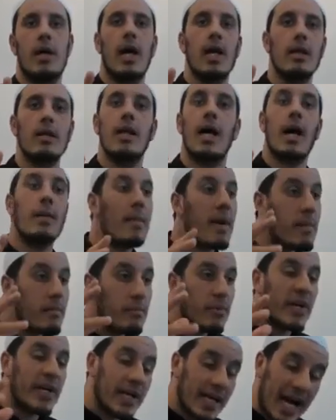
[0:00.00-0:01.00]
Allah may
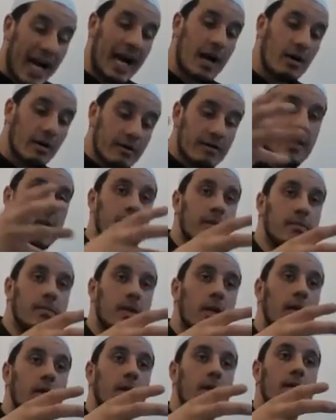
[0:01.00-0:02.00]
bring out of
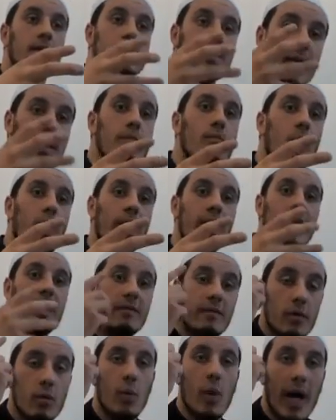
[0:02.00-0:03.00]
them someone,
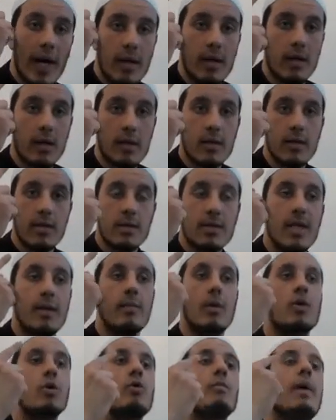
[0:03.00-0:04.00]
even one,
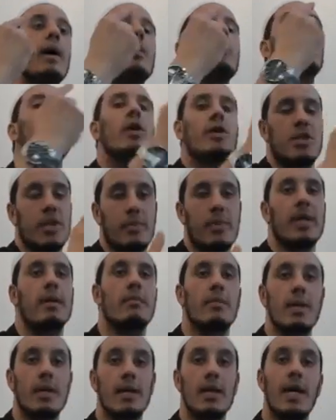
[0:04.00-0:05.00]
someone who might worship
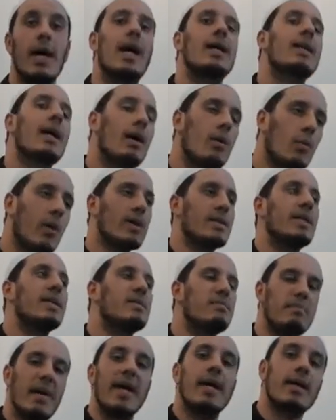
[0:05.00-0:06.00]
him. And that was
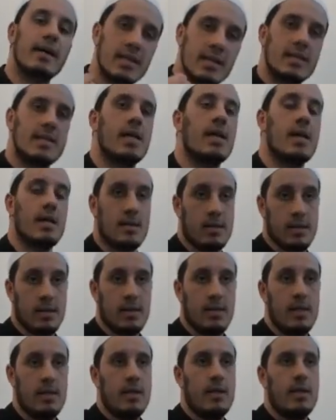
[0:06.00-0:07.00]
his main concern
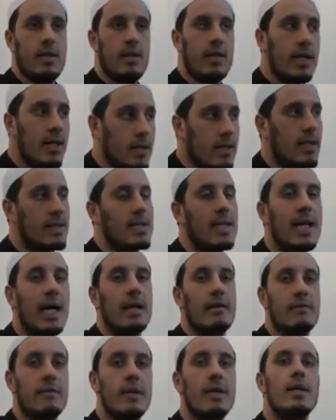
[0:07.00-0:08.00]
in this
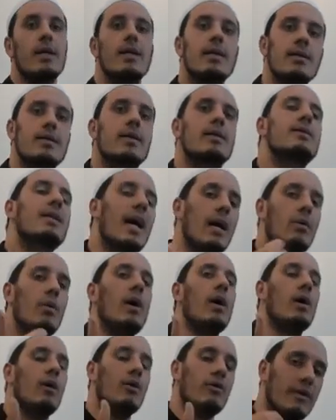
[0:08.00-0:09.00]
life is the
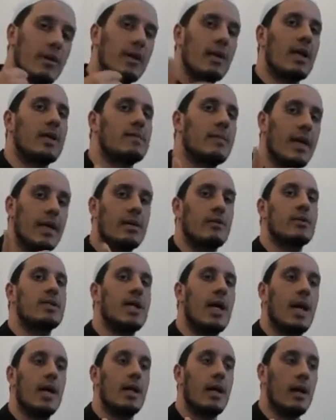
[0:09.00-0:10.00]
da'wah of Allah subhanahu wa
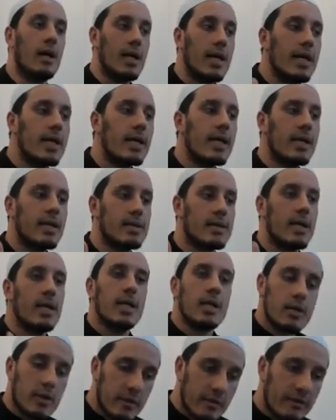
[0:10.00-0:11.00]
ta'ala, is
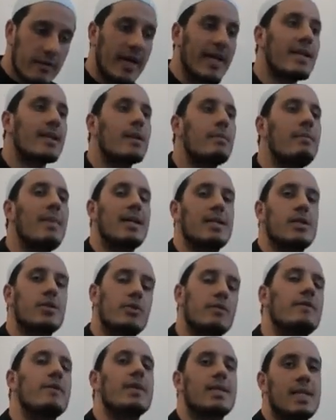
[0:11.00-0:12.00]
conveying the
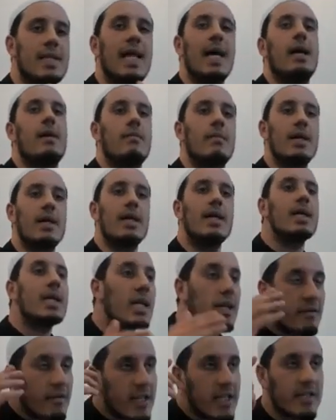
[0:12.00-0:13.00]
message of Islam.
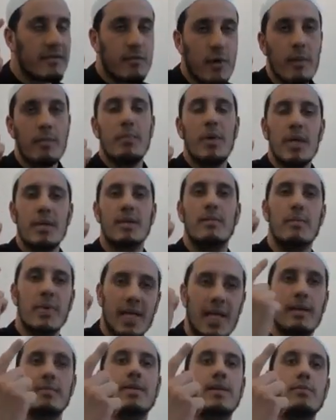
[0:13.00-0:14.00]
Even if one person
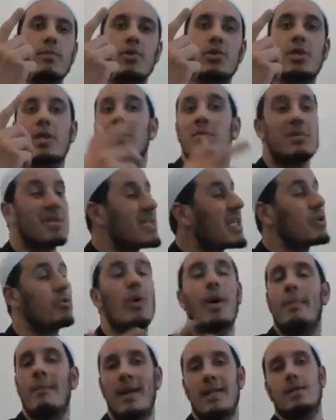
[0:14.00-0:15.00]
becomes a Muslim, that's
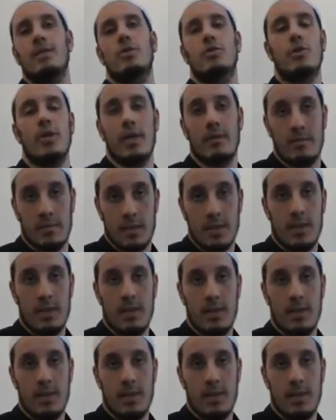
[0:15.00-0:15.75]
what matters to him.